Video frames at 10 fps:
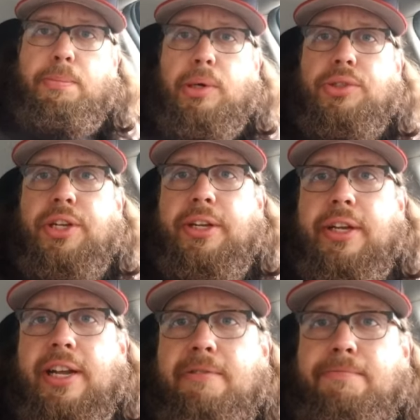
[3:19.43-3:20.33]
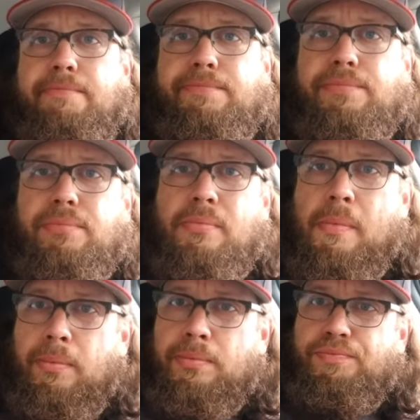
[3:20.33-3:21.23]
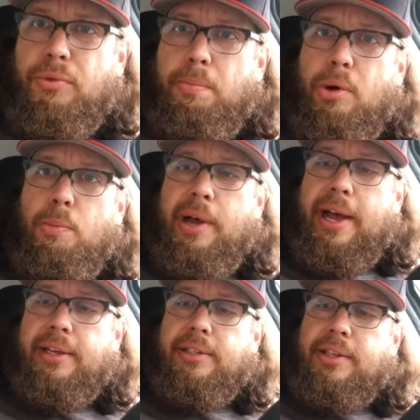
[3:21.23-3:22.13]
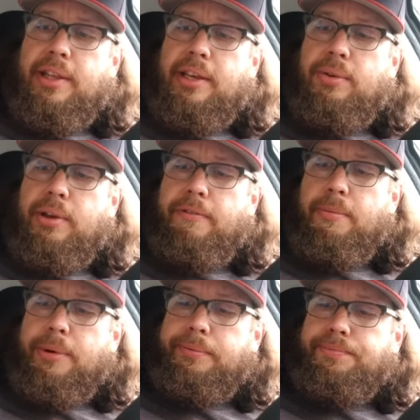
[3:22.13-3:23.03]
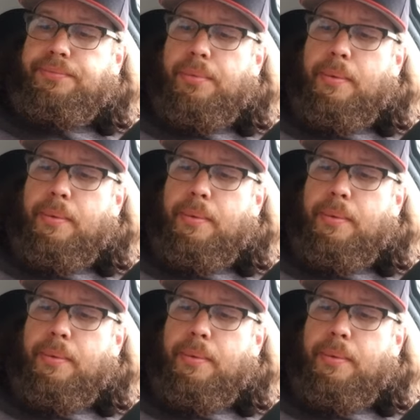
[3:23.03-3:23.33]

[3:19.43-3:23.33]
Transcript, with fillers: bursting kind of boba-esque thing you get from a